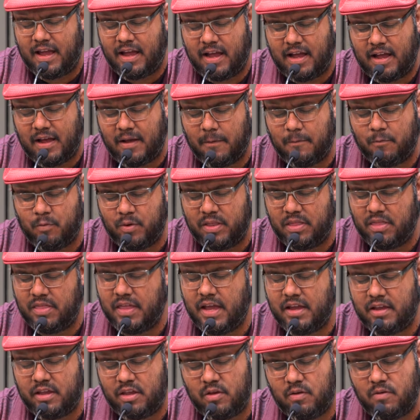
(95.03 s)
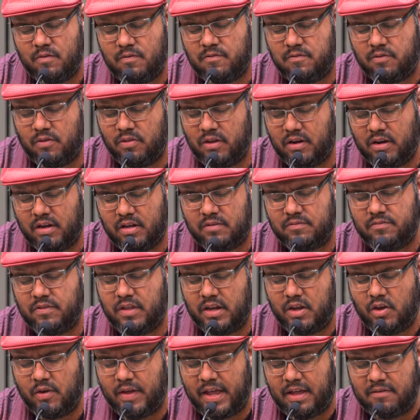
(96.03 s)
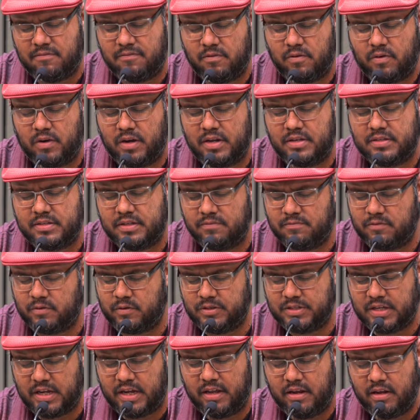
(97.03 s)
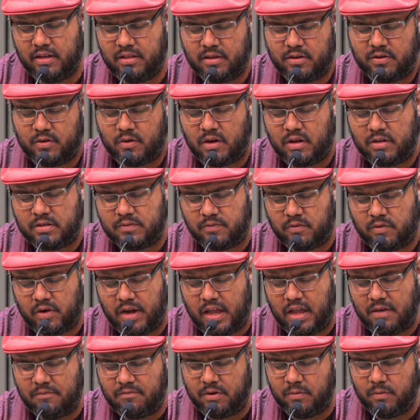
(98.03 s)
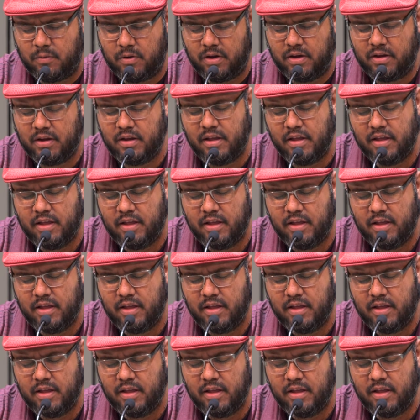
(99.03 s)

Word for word: Uh, we thank you for the love that you have for us and for dying in the cross for everyone.